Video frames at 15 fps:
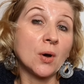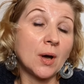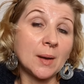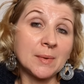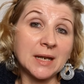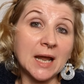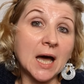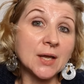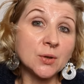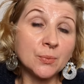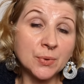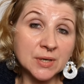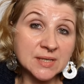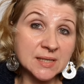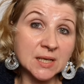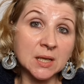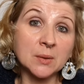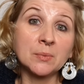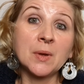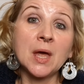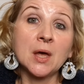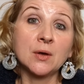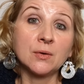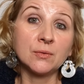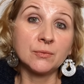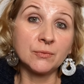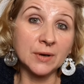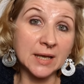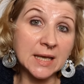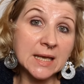mean, I don't personally
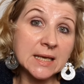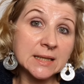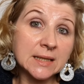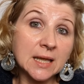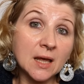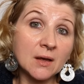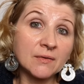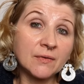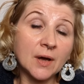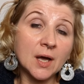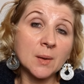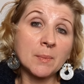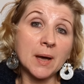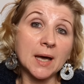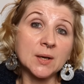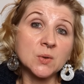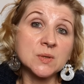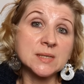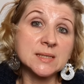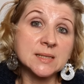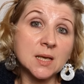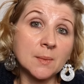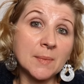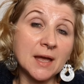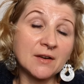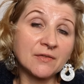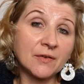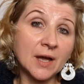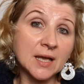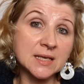reheat the air fryer, but I know some air
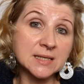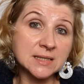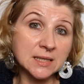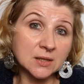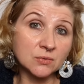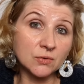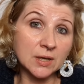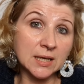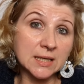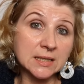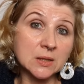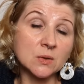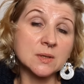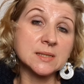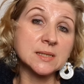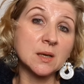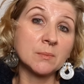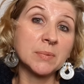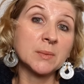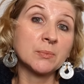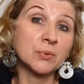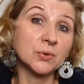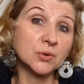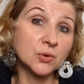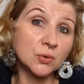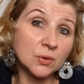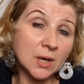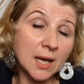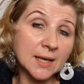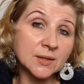fryers need reheating, or some people
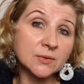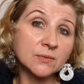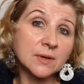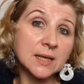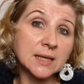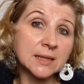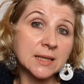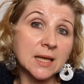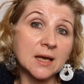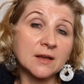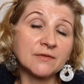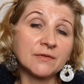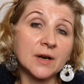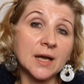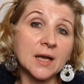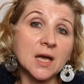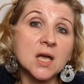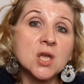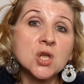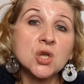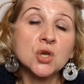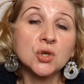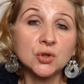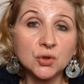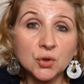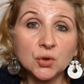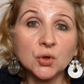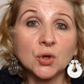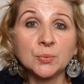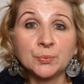do like to reheat the air fryer.
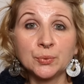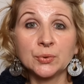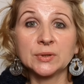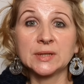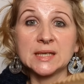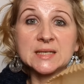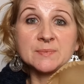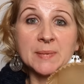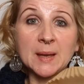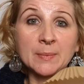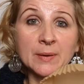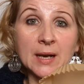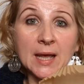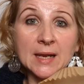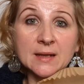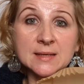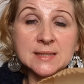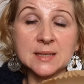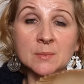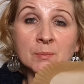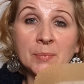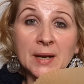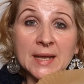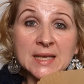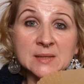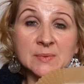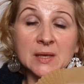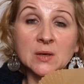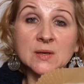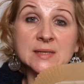Do not put these paper liners in place,
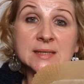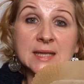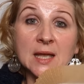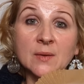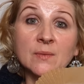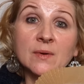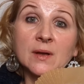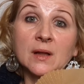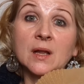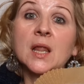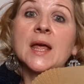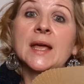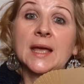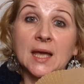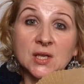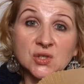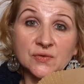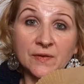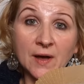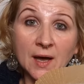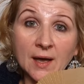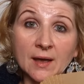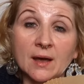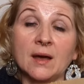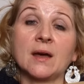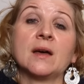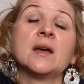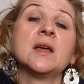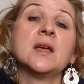because they will catch fire.